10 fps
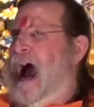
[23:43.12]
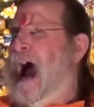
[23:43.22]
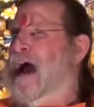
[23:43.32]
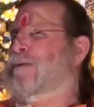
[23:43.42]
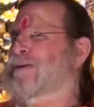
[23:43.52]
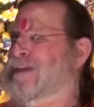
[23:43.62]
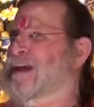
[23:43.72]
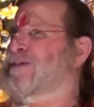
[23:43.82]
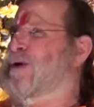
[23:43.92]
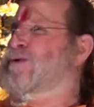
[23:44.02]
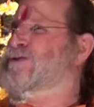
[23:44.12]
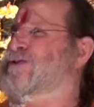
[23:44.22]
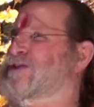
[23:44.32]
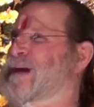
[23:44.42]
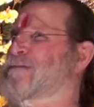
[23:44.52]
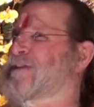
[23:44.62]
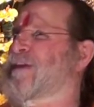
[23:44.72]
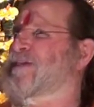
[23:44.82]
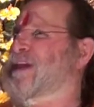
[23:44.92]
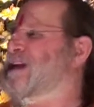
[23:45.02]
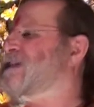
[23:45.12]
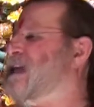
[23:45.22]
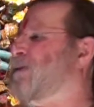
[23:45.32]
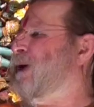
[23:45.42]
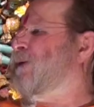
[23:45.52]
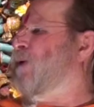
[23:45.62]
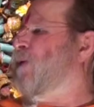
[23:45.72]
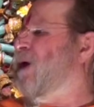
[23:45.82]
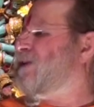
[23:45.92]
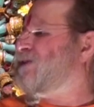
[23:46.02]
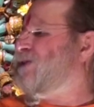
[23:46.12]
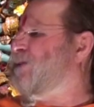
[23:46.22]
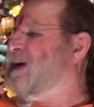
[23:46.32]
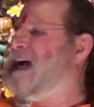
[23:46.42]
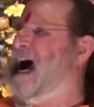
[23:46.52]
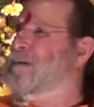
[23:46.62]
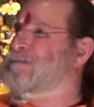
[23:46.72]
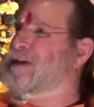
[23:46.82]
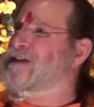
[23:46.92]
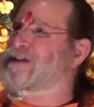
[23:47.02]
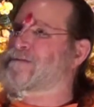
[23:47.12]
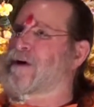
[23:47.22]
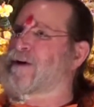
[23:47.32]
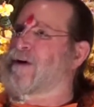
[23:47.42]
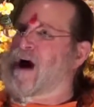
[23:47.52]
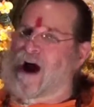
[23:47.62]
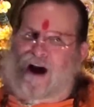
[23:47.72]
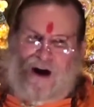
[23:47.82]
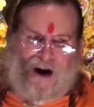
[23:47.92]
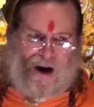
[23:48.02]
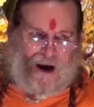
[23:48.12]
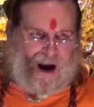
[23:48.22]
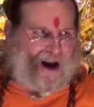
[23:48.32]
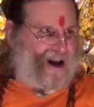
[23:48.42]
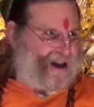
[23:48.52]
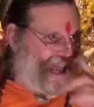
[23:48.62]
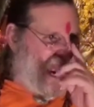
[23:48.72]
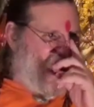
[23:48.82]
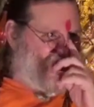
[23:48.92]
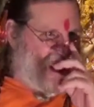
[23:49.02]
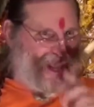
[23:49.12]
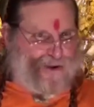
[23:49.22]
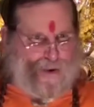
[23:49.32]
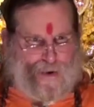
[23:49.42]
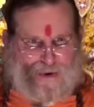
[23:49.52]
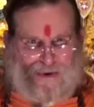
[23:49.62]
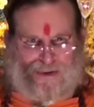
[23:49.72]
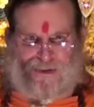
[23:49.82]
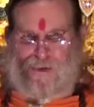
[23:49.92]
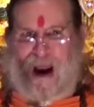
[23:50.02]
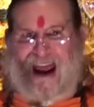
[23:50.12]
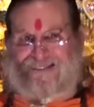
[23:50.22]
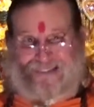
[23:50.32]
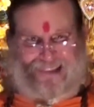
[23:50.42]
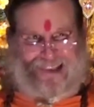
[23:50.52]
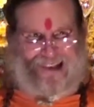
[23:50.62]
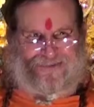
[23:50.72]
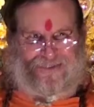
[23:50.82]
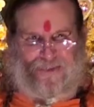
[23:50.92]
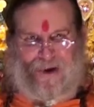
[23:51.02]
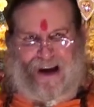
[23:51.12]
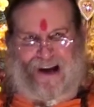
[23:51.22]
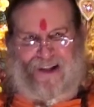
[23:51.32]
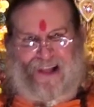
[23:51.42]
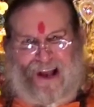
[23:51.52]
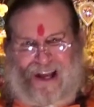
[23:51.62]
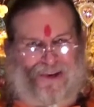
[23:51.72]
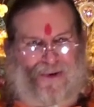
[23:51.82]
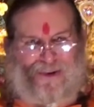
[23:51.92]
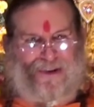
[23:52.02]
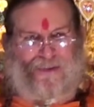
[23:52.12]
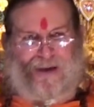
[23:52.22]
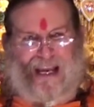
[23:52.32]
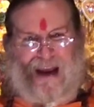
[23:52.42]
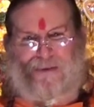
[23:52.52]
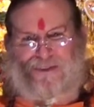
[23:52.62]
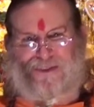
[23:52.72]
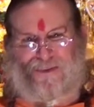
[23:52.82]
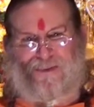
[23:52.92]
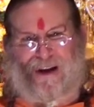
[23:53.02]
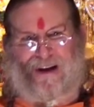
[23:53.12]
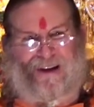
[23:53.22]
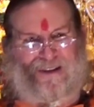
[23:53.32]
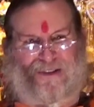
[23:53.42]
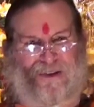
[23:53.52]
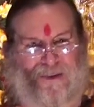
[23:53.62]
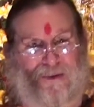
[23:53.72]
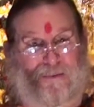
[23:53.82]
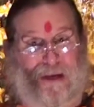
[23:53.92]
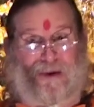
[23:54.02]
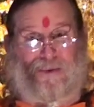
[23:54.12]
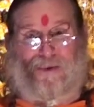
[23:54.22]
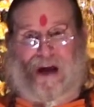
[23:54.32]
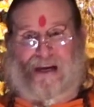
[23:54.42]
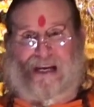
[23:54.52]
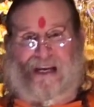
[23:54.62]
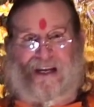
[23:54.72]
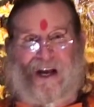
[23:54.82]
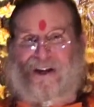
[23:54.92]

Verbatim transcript: I would think those are some of the things that we will want to accomplish, Manohar, uh, in, in order to have lived well, in order to be able to, uh, to be ready